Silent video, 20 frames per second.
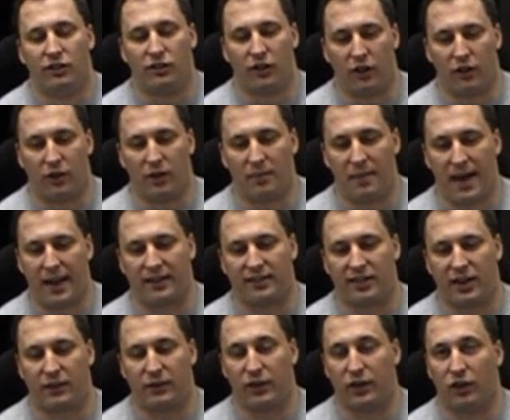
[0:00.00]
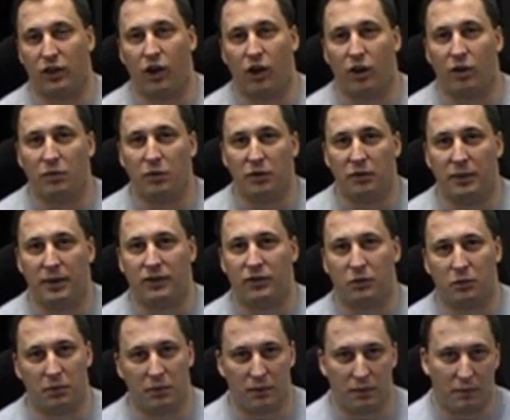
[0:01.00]
So their max effort lower
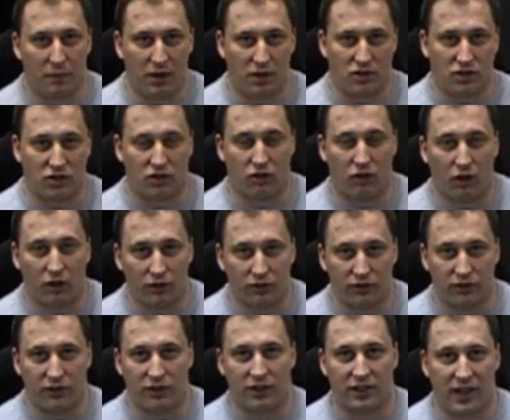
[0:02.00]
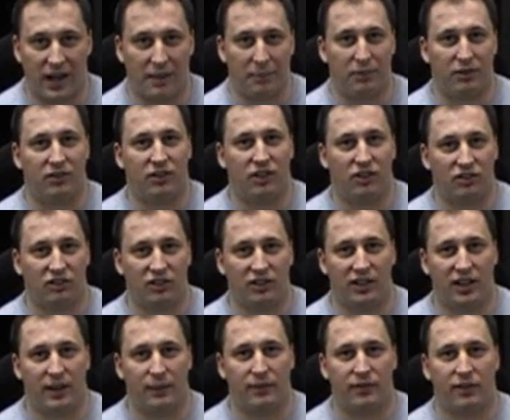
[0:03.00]
movements will be much closer to
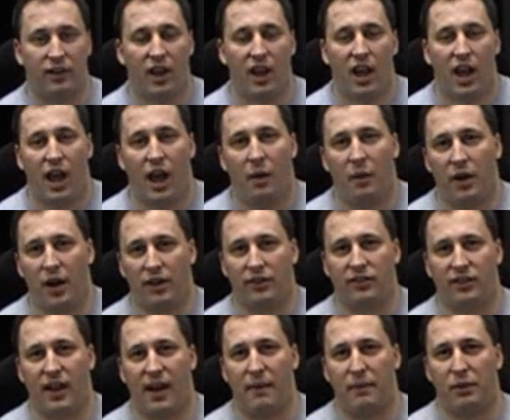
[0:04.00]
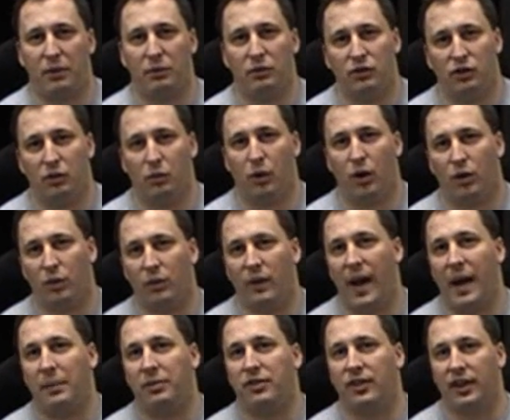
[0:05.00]
competition lifts, and we also have them do more
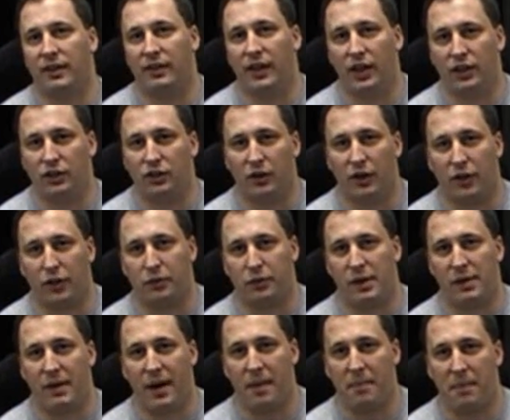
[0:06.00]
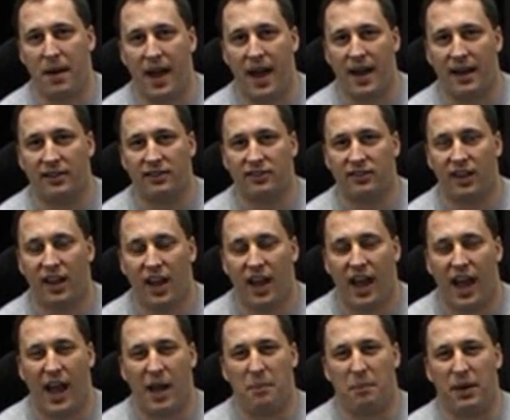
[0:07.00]
reps. Like, they'll do a 3-rep max,
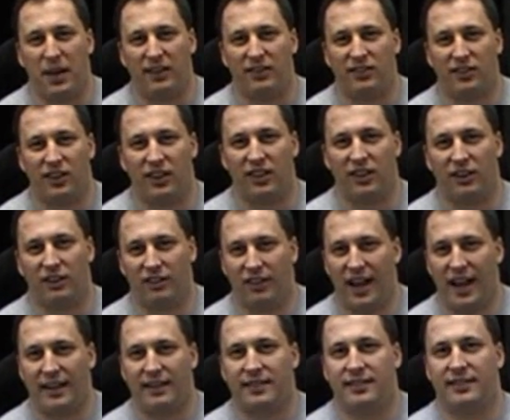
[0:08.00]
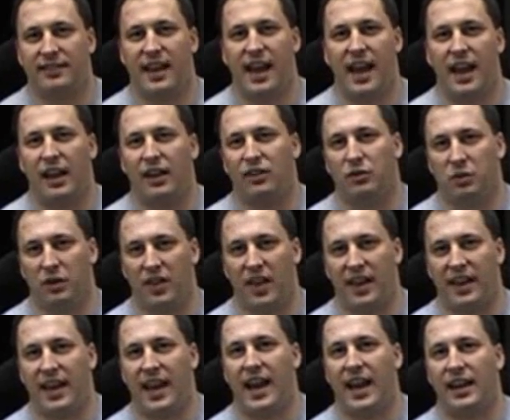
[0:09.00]
and basically their last set is where
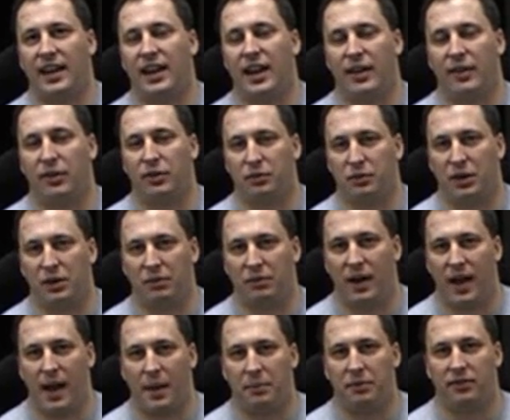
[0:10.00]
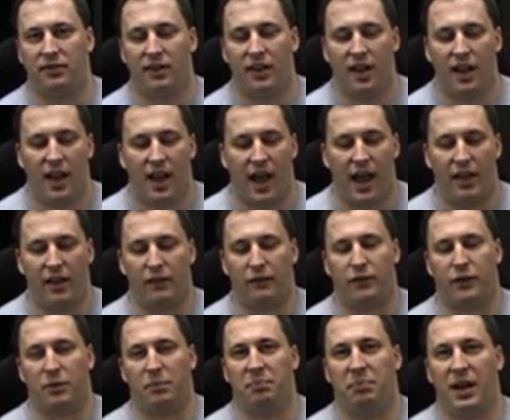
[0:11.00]
they can't get 3 reps. And
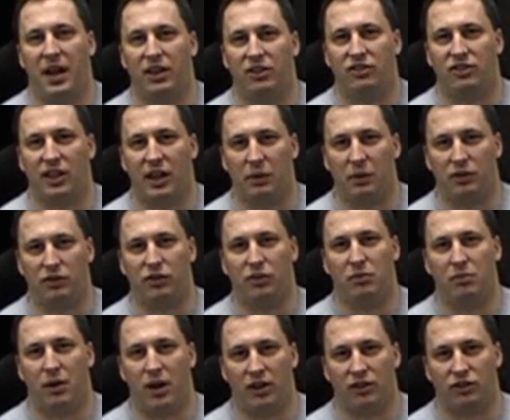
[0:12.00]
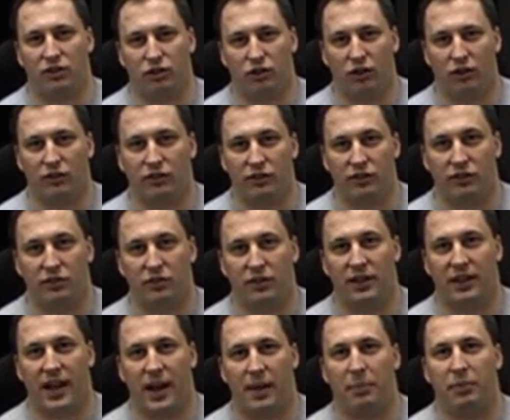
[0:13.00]
then for bench, they would do much closer
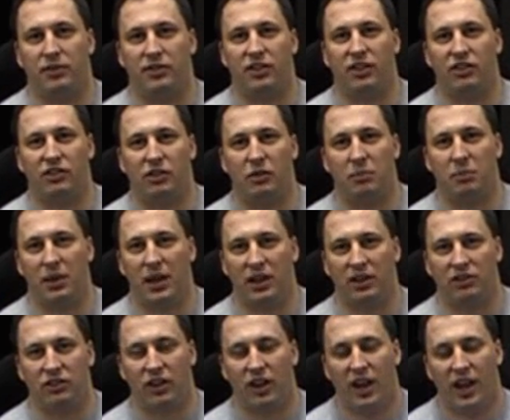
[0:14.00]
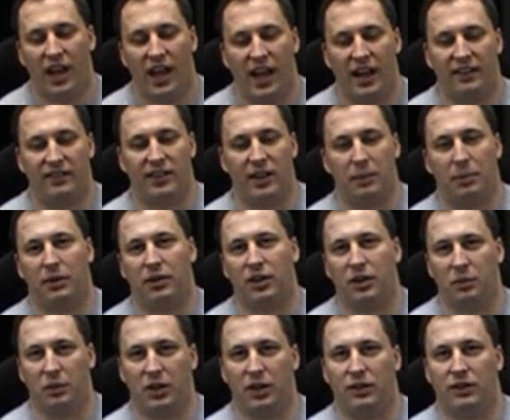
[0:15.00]
to a competition bench, and
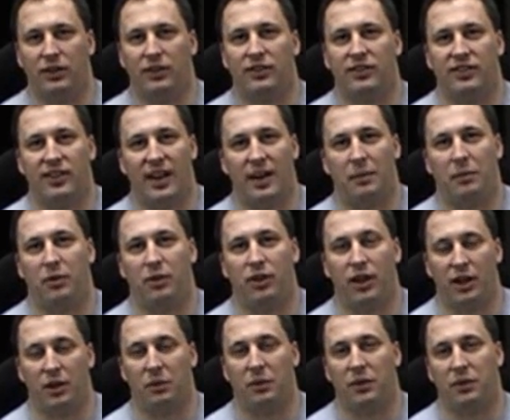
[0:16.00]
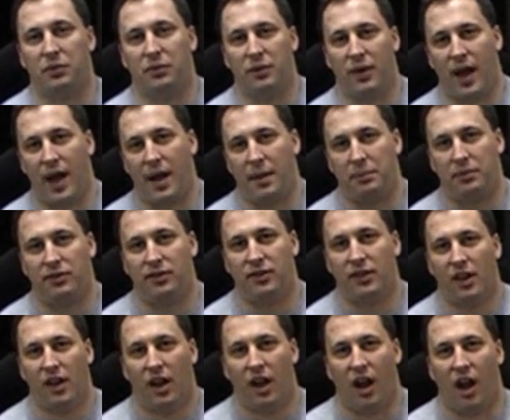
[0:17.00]
typically we do the same thing with
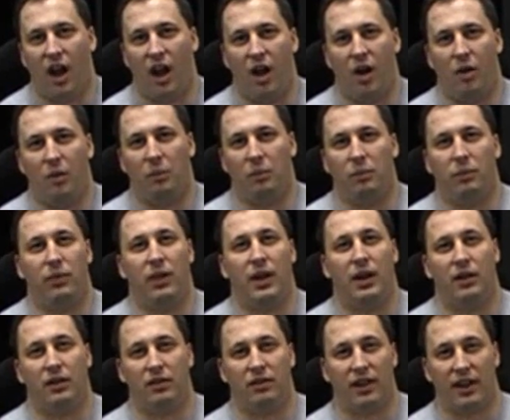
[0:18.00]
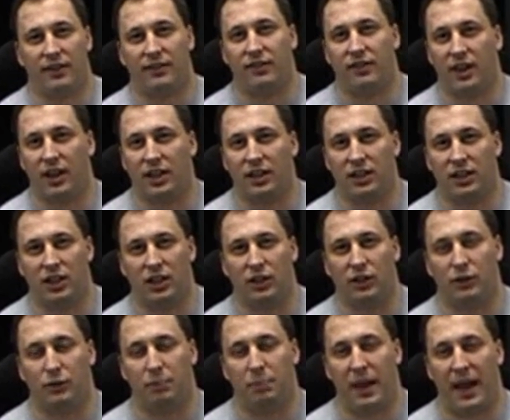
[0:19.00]
reps. They're less likely
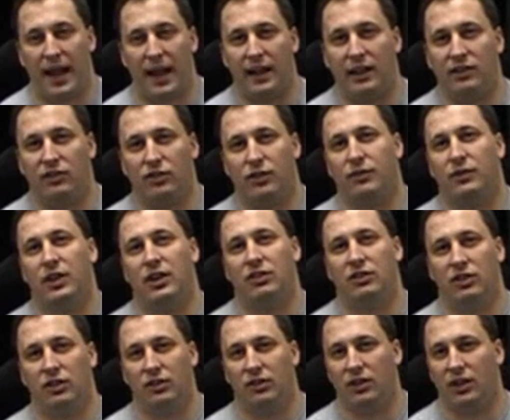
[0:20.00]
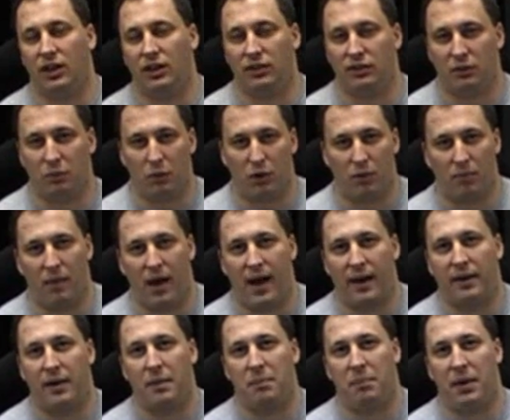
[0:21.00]
to use bands, or if they do, they use a more
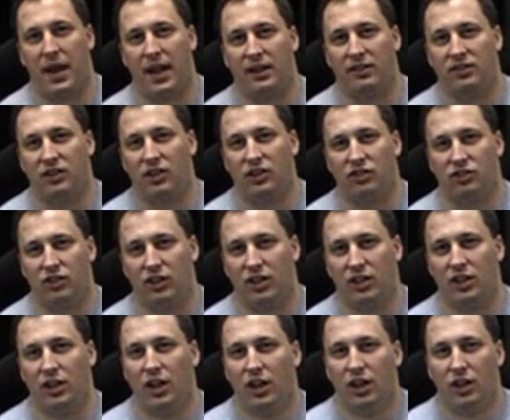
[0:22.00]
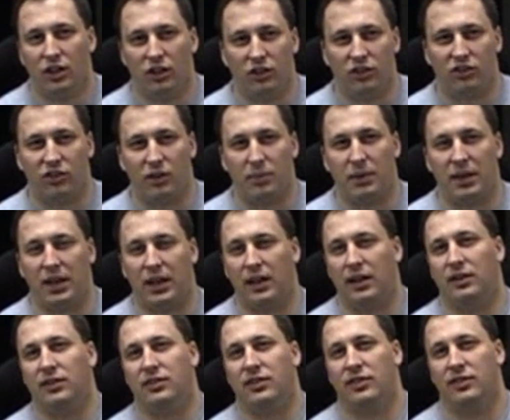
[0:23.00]
moderate band tension. Usually
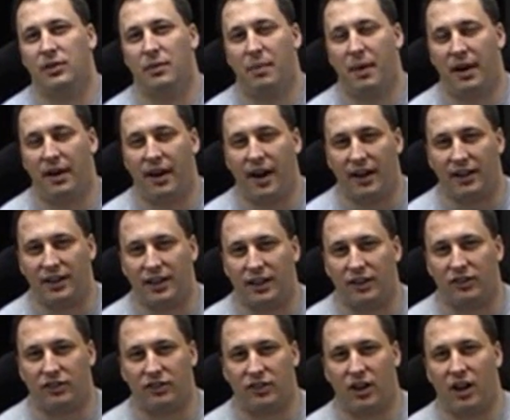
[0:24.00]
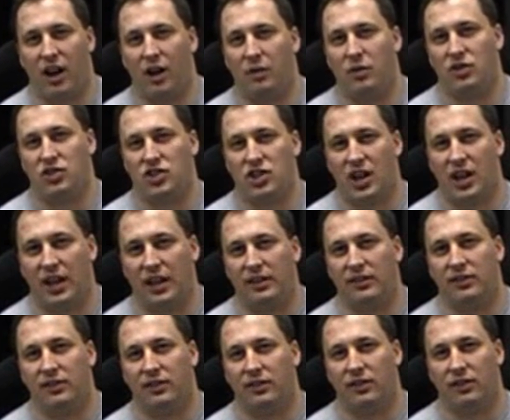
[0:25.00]
beginners, it's a better idea to start out with
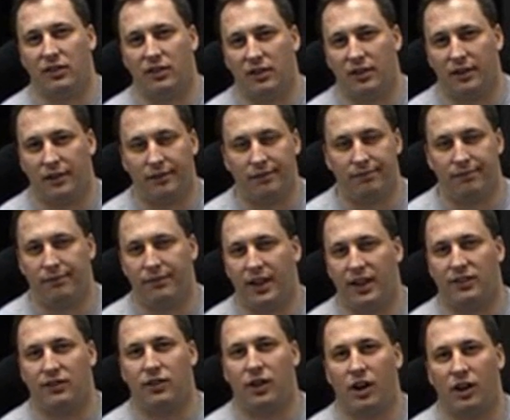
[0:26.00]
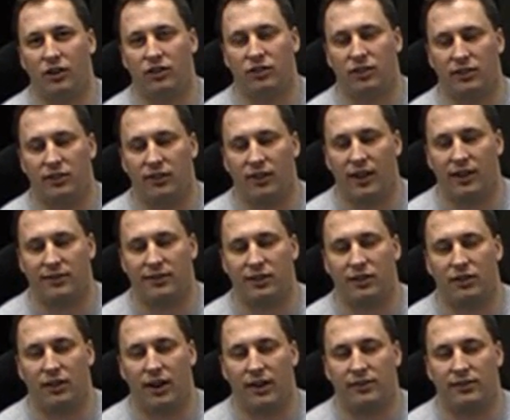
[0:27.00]
chains. It's a little less harsh, it's
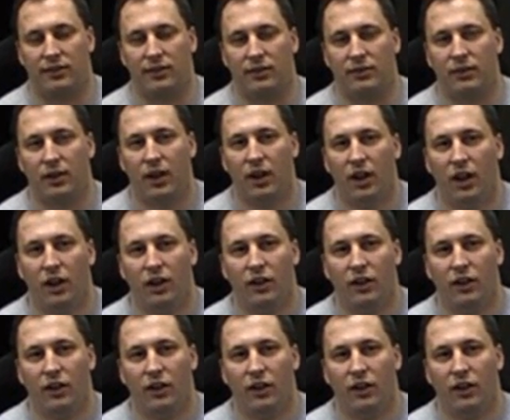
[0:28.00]
less aggressive.